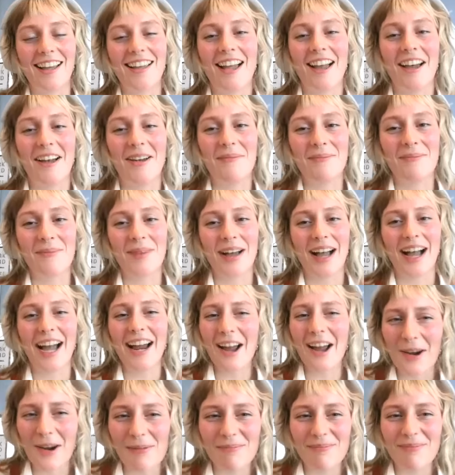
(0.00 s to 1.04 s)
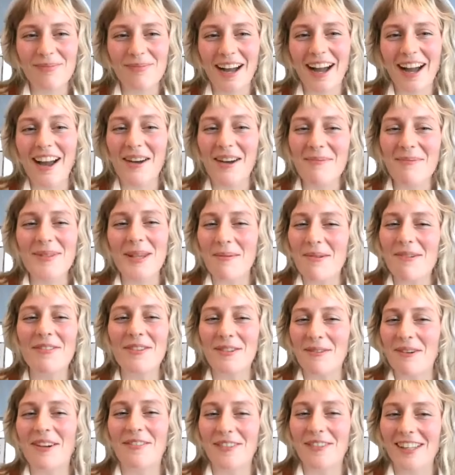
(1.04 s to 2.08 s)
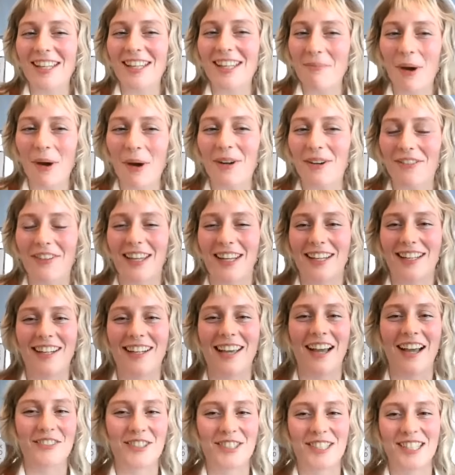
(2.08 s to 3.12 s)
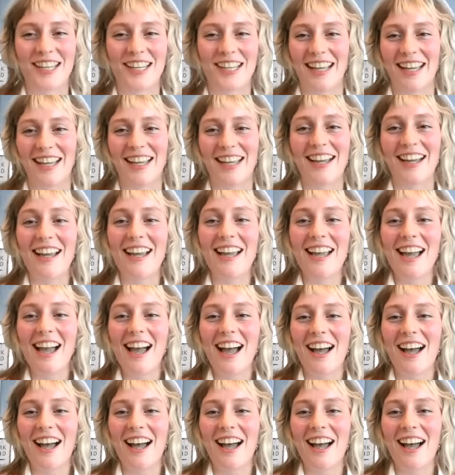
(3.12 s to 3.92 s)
Yeah, I hope some of you are feeling motivated after today.